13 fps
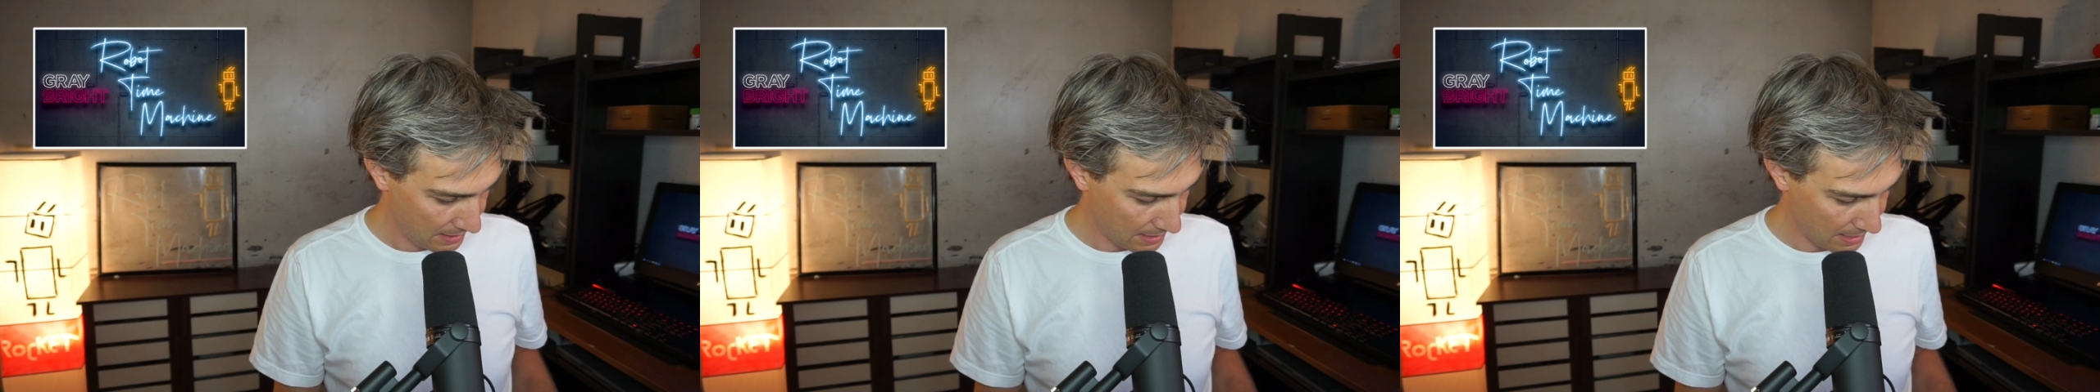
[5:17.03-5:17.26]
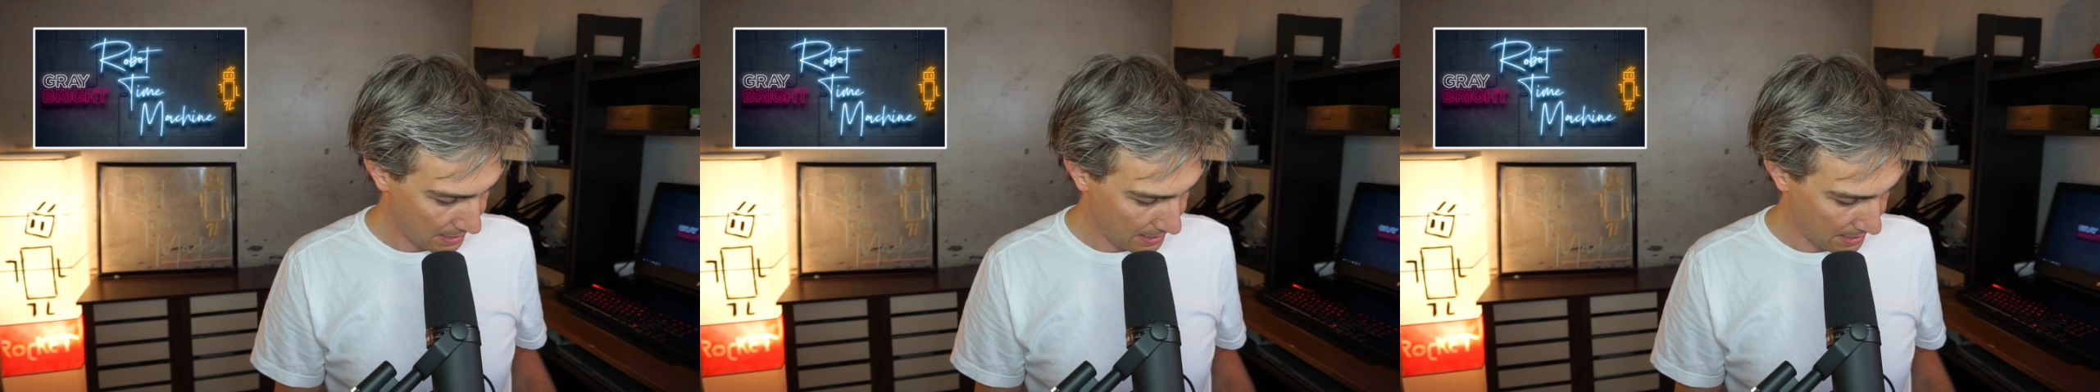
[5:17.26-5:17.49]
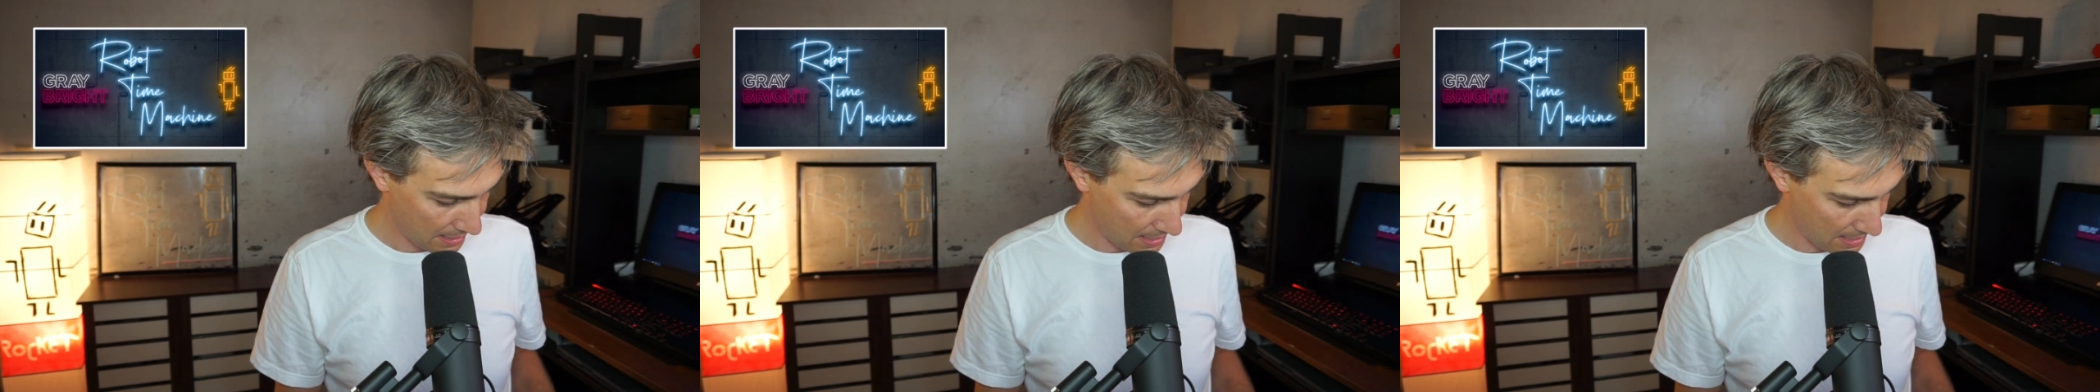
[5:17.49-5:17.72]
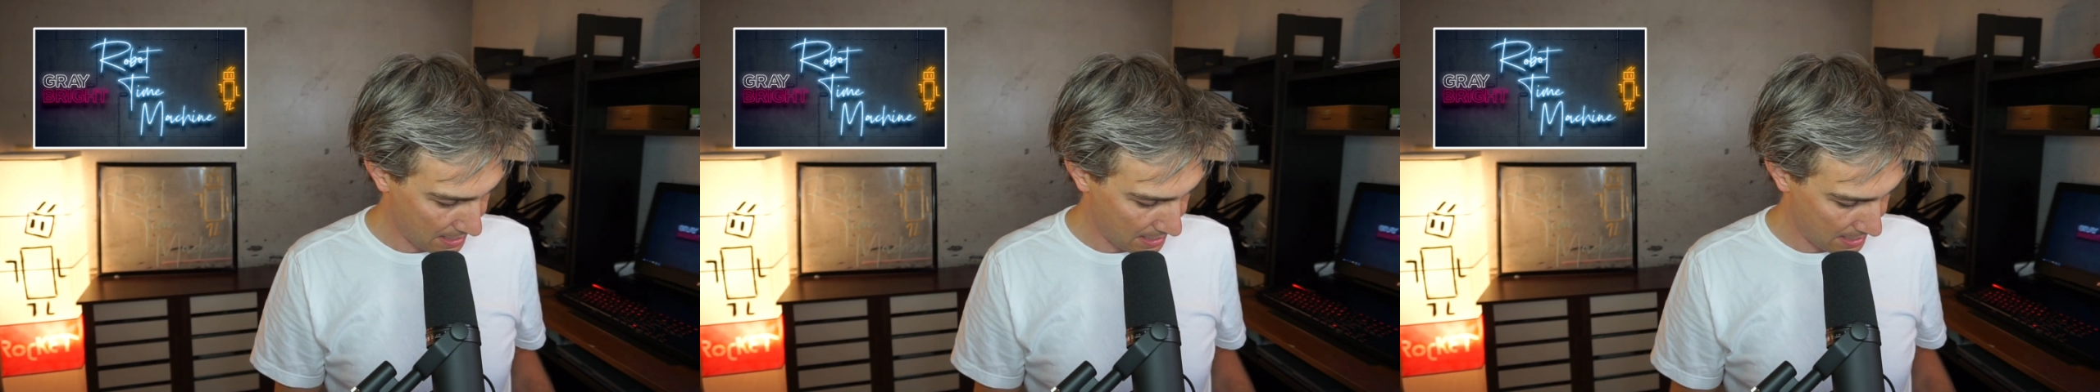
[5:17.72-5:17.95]
And,
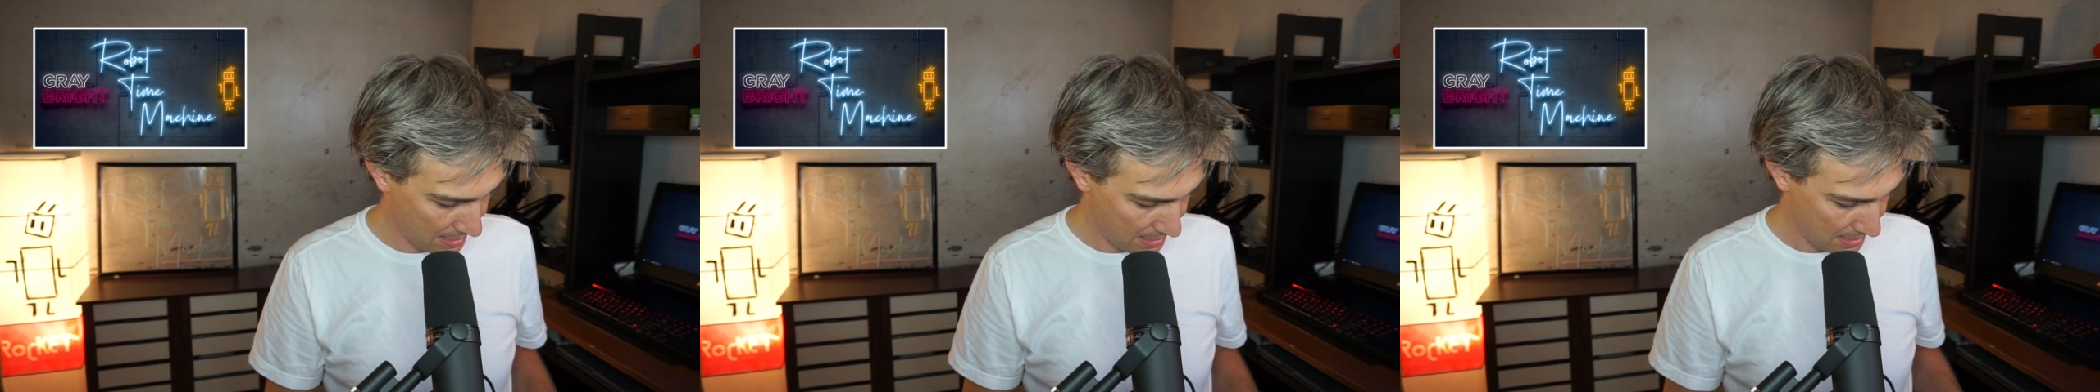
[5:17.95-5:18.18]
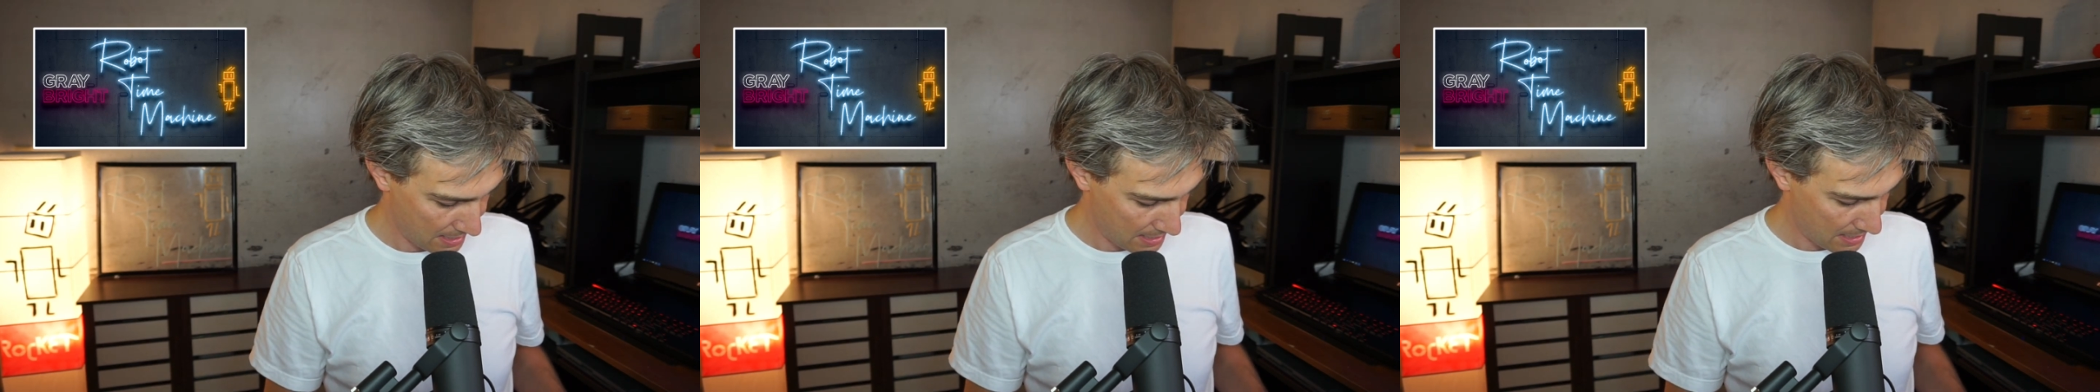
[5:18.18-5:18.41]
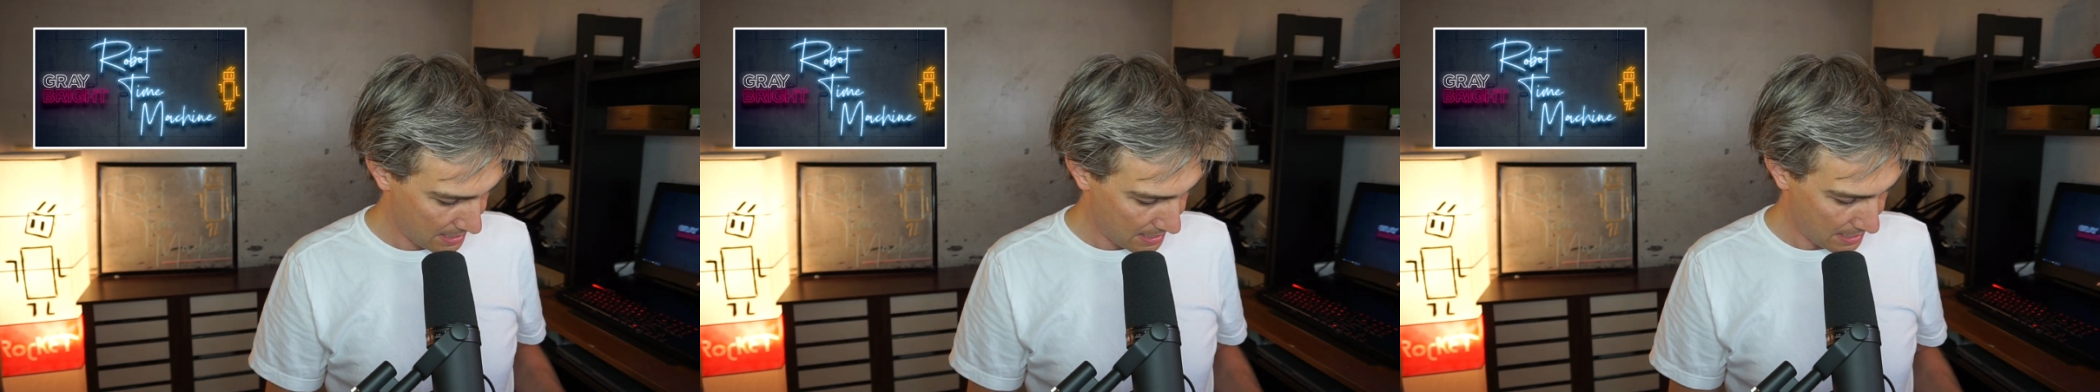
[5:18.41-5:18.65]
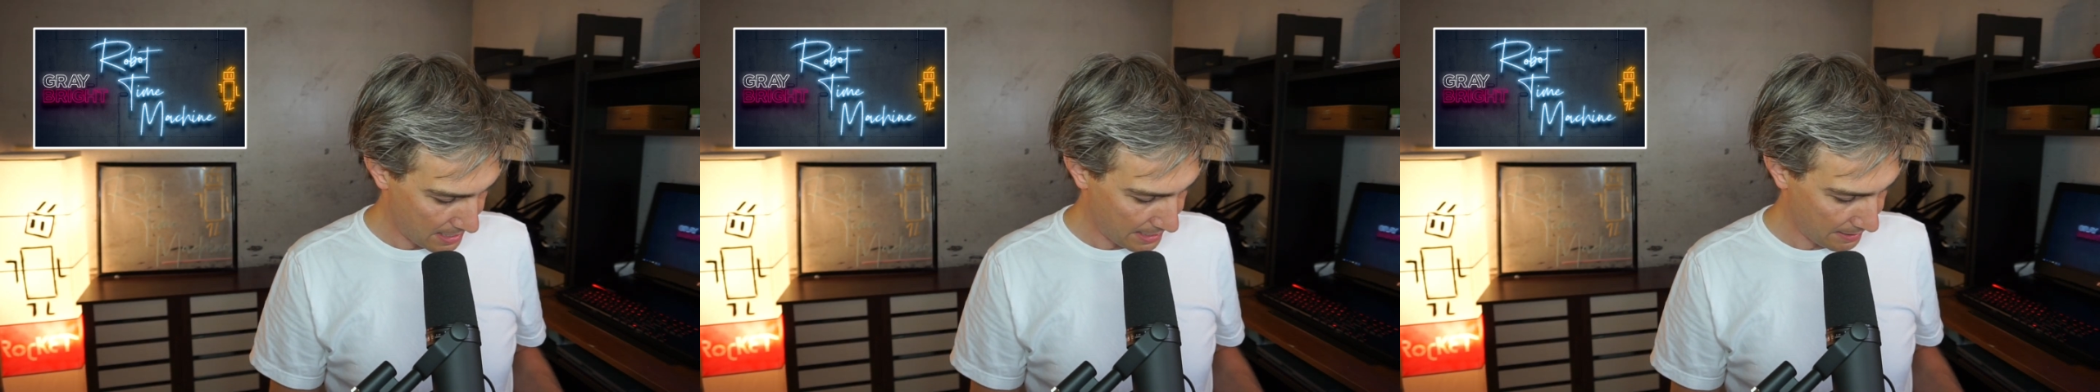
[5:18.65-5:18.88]
I
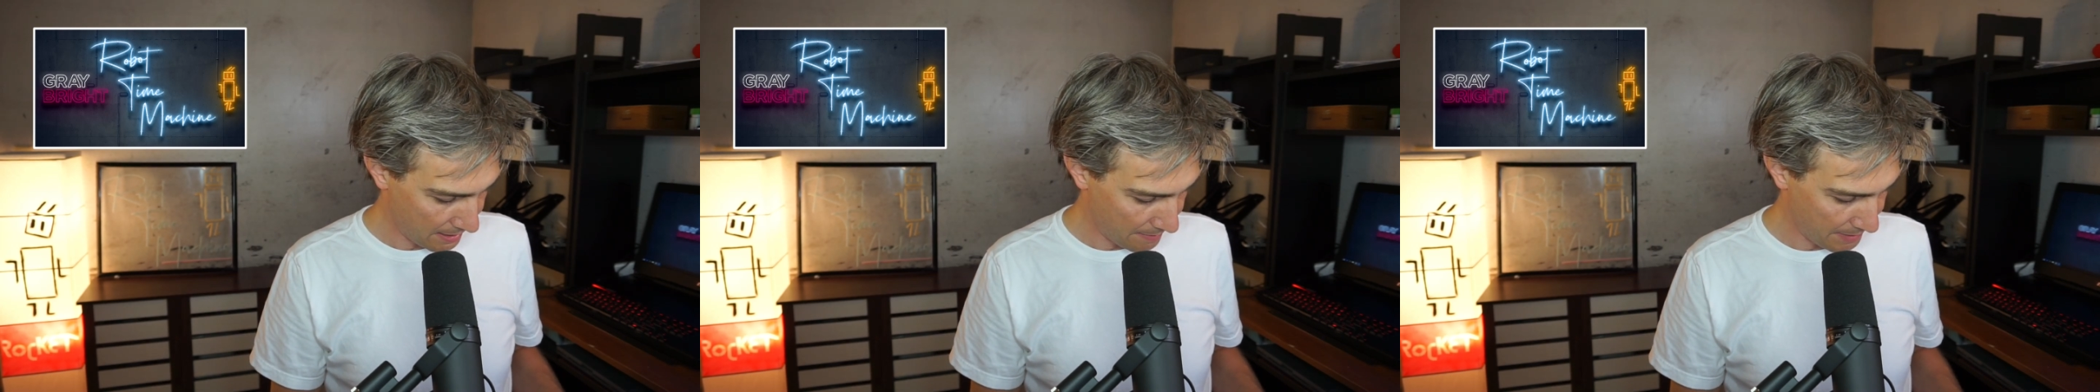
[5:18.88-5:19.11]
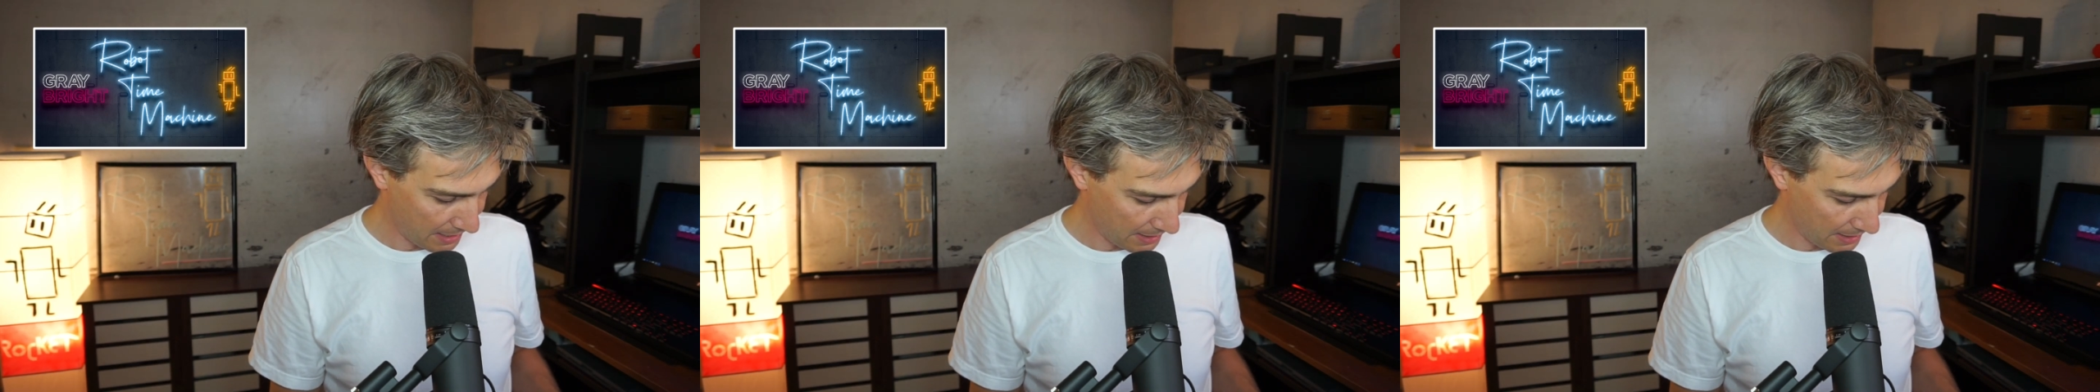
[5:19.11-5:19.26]
mean,